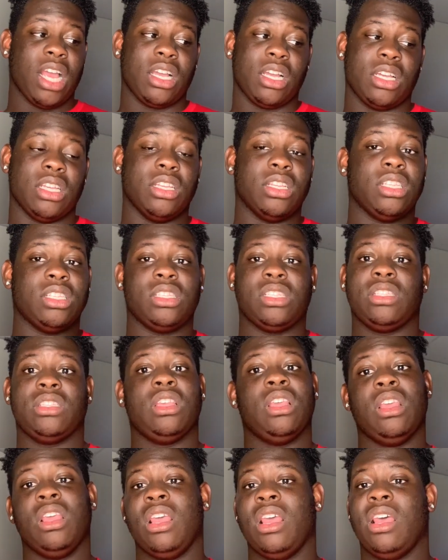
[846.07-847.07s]
Because
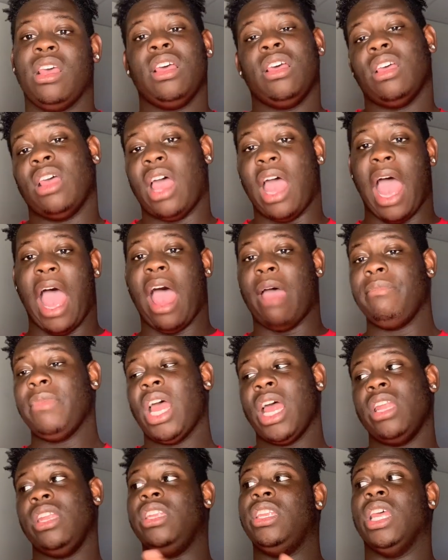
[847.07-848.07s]
I'm
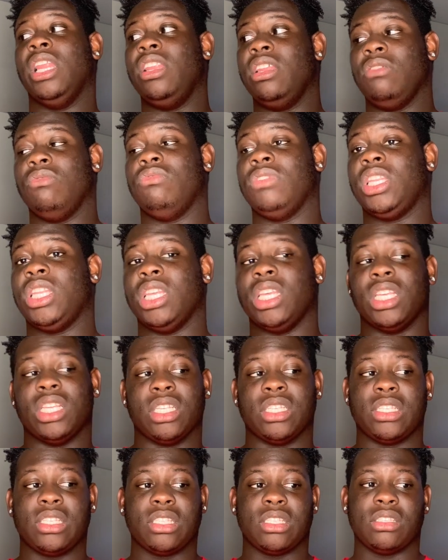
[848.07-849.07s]
not dealing with
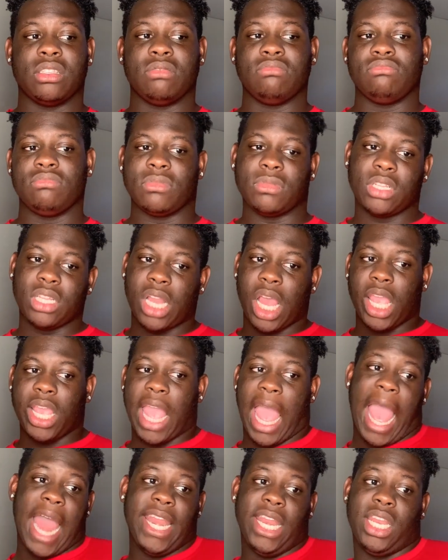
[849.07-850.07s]
this. Like,
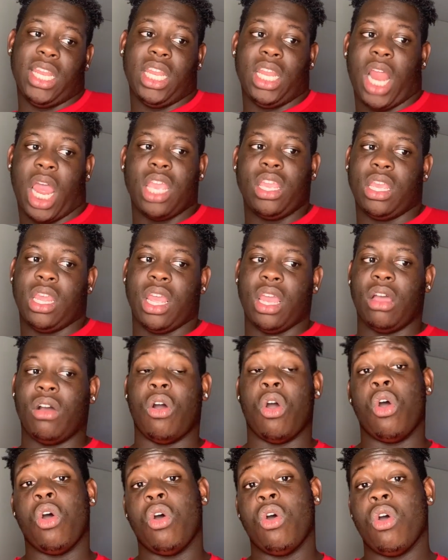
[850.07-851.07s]
I didn't like it at
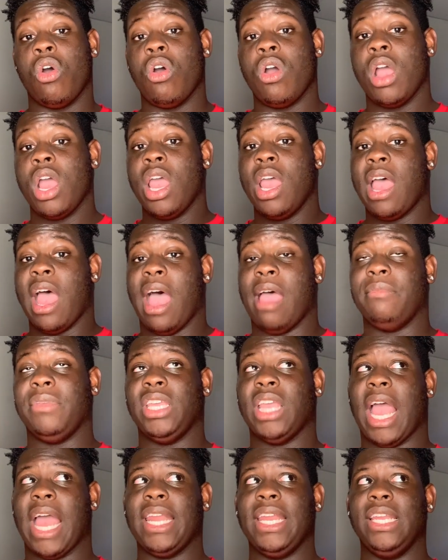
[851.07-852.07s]
all. I
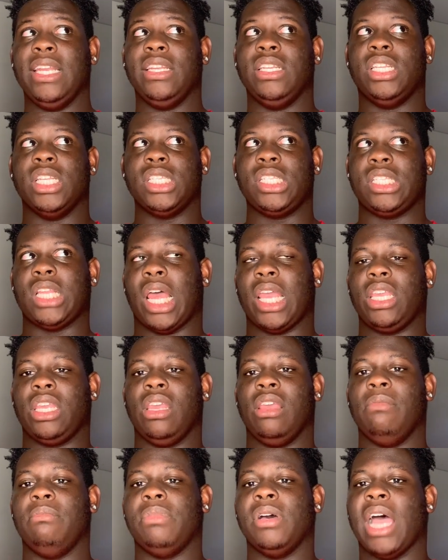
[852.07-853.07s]
mean, I didn't dislike
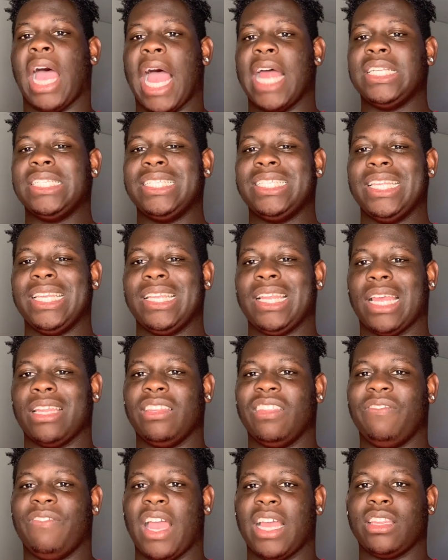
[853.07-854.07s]
it, but I just didn't like
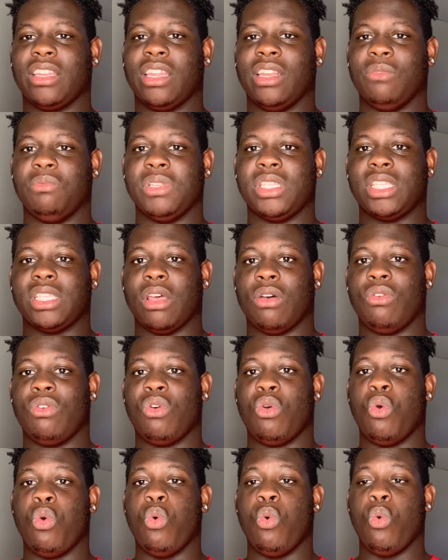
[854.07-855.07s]
the fact that it was so
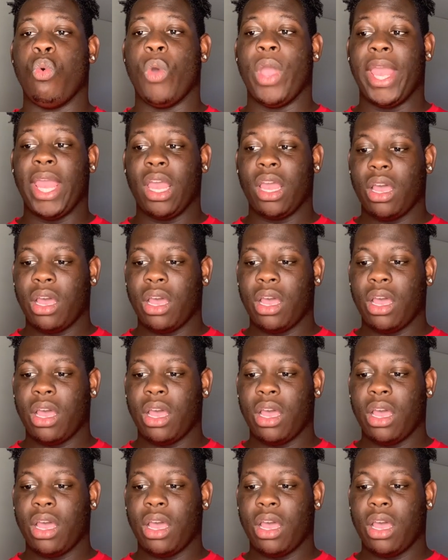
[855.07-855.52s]
quick.